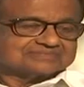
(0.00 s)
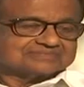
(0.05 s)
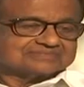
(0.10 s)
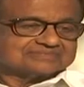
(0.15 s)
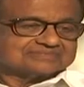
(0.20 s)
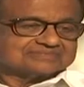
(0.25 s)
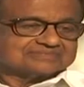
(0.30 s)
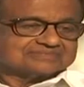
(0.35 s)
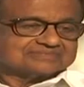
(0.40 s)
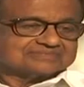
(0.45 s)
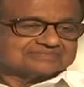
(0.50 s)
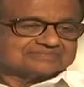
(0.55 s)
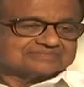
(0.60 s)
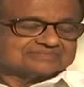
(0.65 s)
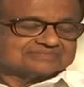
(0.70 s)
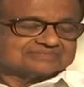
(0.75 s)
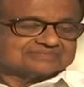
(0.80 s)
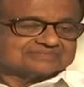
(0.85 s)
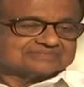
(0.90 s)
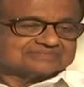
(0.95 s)

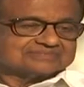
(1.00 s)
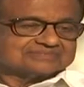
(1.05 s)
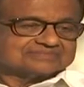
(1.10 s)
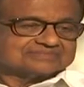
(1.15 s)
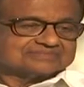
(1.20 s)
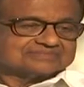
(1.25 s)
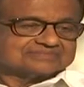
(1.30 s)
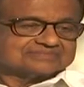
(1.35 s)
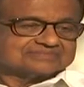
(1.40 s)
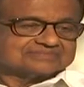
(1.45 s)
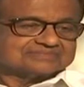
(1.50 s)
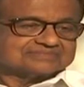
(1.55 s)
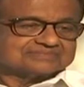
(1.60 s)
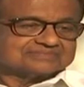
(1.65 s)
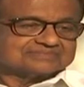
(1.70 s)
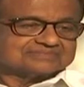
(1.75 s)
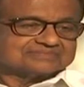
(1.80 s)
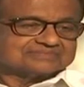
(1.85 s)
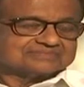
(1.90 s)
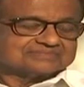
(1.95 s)

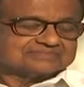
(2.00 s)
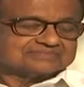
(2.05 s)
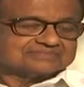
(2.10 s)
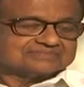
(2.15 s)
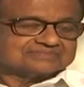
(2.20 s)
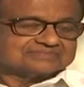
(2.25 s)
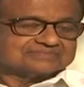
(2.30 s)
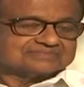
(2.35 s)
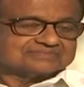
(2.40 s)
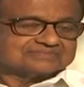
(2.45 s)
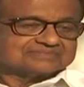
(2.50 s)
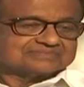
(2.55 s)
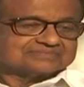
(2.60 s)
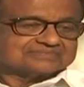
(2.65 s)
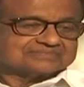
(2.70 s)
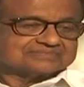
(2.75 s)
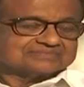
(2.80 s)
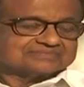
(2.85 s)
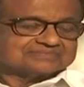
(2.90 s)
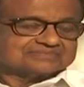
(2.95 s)

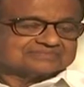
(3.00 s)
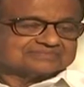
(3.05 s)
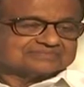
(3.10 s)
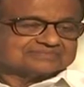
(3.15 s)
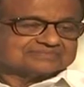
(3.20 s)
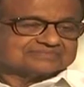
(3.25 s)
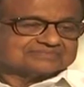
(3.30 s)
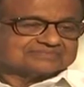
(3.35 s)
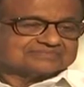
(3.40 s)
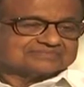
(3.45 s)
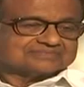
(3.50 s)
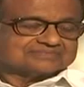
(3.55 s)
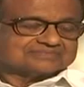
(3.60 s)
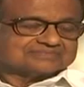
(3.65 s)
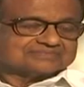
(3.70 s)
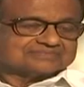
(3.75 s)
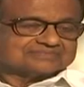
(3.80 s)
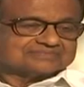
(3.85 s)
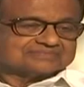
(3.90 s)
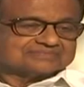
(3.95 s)

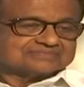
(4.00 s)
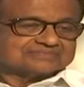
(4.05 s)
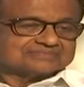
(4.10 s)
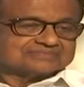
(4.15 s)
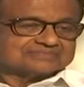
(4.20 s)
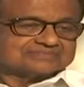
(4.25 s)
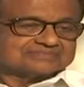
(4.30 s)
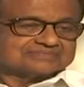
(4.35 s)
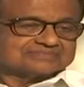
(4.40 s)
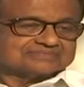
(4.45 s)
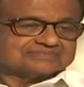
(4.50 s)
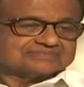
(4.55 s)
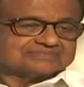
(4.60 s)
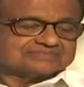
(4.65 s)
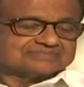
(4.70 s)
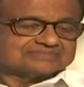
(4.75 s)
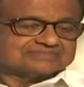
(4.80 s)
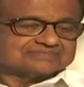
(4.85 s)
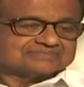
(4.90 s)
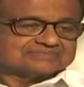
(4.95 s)

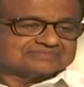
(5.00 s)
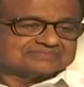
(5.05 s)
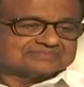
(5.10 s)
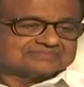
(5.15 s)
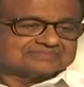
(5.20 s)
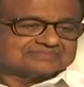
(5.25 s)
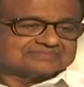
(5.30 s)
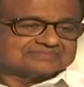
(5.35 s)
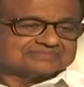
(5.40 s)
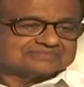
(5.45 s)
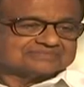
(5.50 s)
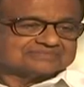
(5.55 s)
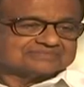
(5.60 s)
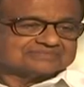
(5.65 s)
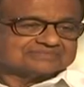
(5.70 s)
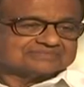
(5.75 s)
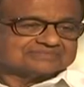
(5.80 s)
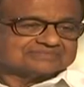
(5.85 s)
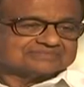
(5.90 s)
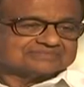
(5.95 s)
(silent)